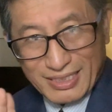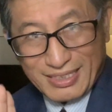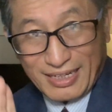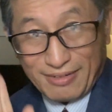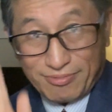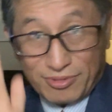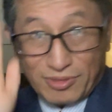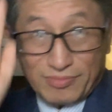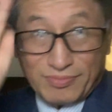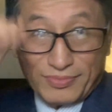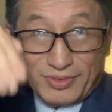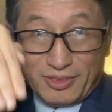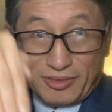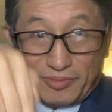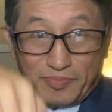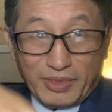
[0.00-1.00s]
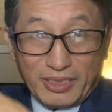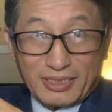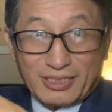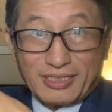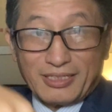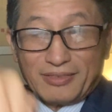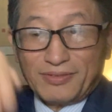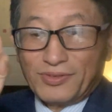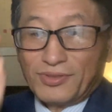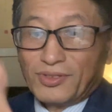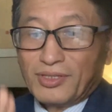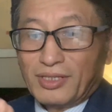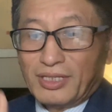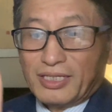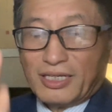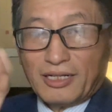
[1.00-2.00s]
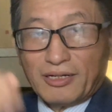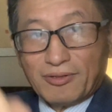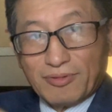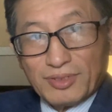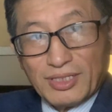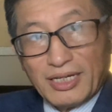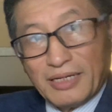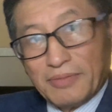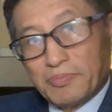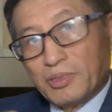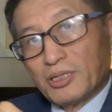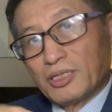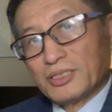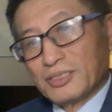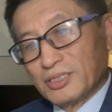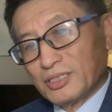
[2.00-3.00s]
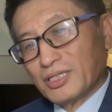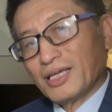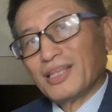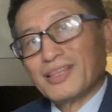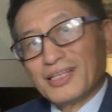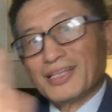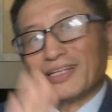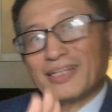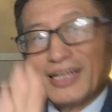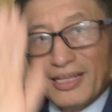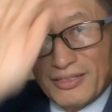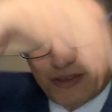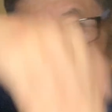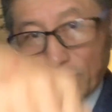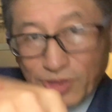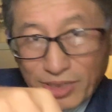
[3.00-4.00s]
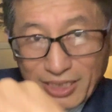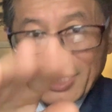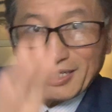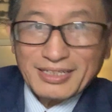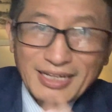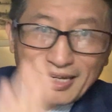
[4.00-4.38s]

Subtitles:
They have to, basically get over that part. And then another track.